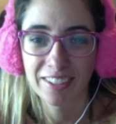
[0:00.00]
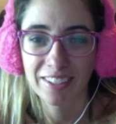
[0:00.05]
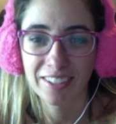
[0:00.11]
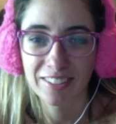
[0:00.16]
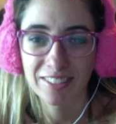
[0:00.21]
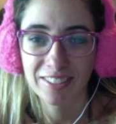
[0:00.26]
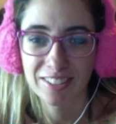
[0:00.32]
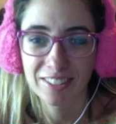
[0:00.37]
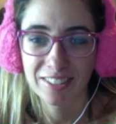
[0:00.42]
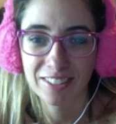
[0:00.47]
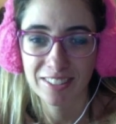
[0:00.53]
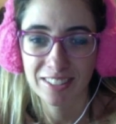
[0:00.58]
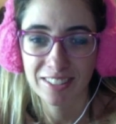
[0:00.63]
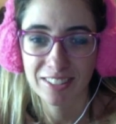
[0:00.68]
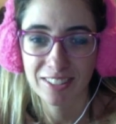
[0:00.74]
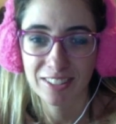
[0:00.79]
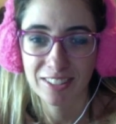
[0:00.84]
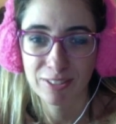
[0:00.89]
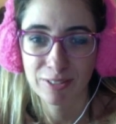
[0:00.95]
it shows. It
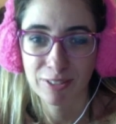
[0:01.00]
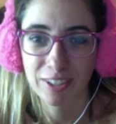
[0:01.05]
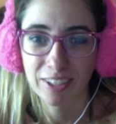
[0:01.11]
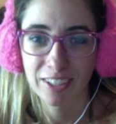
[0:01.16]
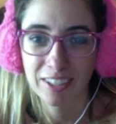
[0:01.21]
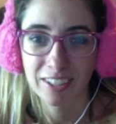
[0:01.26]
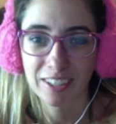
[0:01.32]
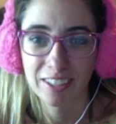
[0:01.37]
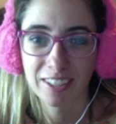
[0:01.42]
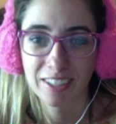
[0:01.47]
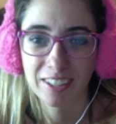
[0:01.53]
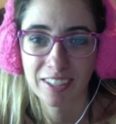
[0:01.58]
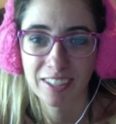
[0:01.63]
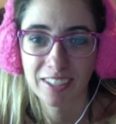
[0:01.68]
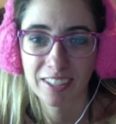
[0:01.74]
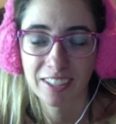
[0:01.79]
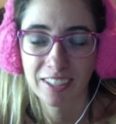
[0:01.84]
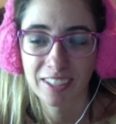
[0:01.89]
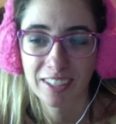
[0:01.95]
shows more.
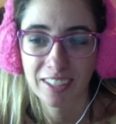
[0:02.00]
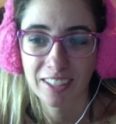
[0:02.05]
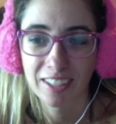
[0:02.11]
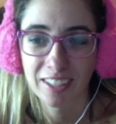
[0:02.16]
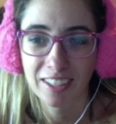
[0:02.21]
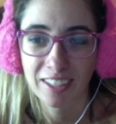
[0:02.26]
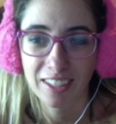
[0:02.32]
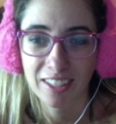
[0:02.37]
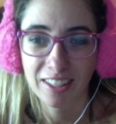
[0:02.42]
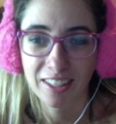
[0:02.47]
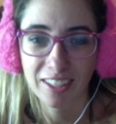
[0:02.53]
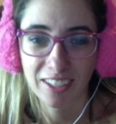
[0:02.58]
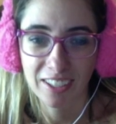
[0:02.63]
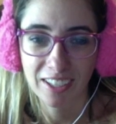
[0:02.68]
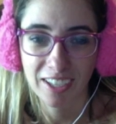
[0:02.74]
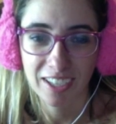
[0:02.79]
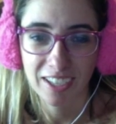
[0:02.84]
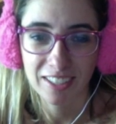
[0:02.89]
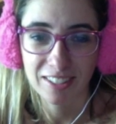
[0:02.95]
Look,
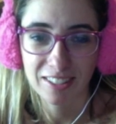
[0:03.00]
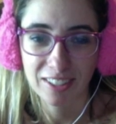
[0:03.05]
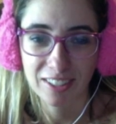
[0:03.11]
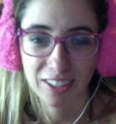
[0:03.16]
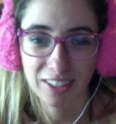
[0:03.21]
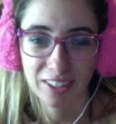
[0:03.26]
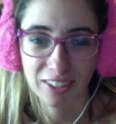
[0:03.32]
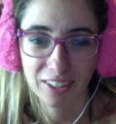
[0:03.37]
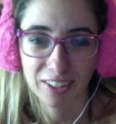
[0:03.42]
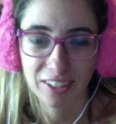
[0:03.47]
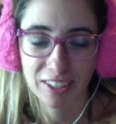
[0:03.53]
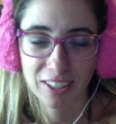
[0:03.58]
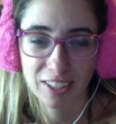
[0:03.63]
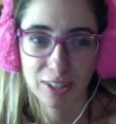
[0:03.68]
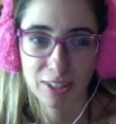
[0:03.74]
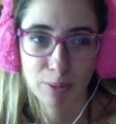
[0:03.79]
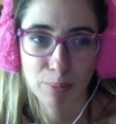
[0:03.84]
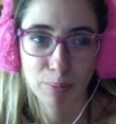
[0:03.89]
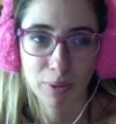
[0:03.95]
guys, look, they're
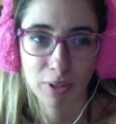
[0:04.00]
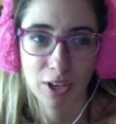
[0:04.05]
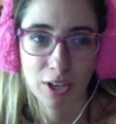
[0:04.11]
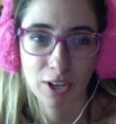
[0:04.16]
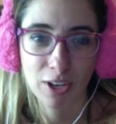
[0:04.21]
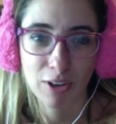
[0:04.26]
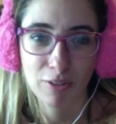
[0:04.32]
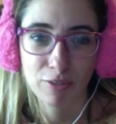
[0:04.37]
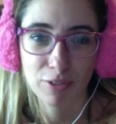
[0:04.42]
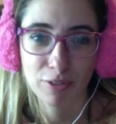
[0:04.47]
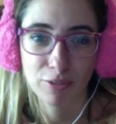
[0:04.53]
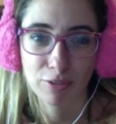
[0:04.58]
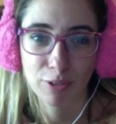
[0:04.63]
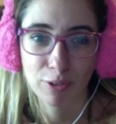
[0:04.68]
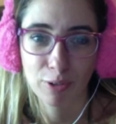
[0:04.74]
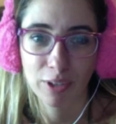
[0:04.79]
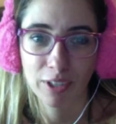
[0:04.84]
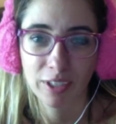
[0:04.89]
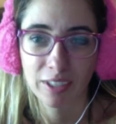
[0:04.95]
cleaning the blood off the
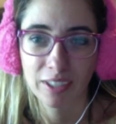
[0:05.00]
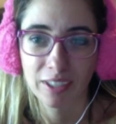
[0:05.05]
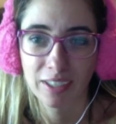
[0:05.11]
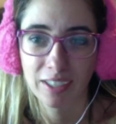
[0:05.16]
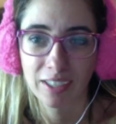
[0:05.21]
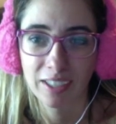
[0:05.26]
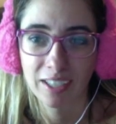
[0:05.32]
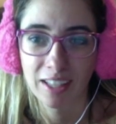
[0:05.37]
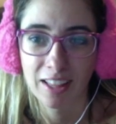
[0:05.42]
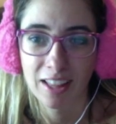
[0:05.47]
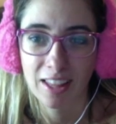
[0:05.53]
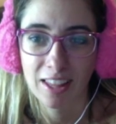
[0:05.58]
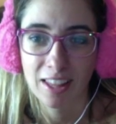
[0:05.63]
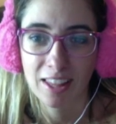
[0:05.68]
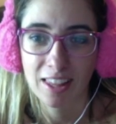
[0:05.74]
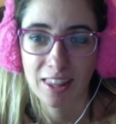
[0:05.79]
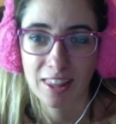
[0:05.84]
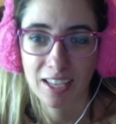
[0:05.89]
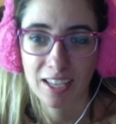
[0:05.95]
floor.
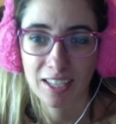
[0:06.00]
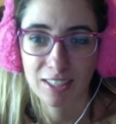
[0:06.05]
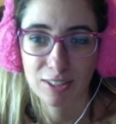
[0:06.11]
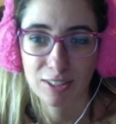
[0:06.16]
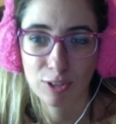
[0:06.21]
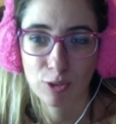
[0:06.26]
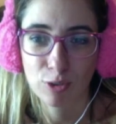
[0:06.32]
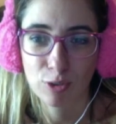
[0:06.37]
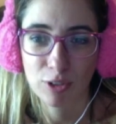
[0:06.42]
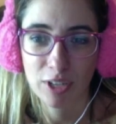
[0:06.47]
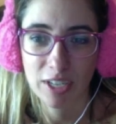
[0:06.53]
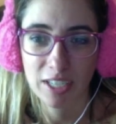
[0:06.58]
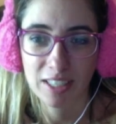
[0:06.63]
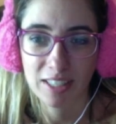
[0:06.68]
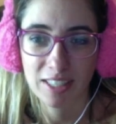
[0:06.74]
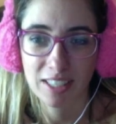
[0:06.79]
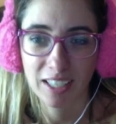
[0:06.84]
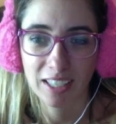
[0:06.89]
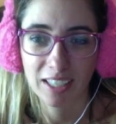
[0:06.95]
That is
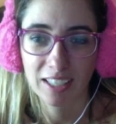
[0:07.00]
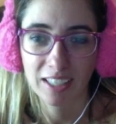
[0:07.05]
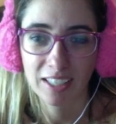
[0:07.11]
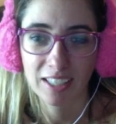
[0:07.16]
crazy.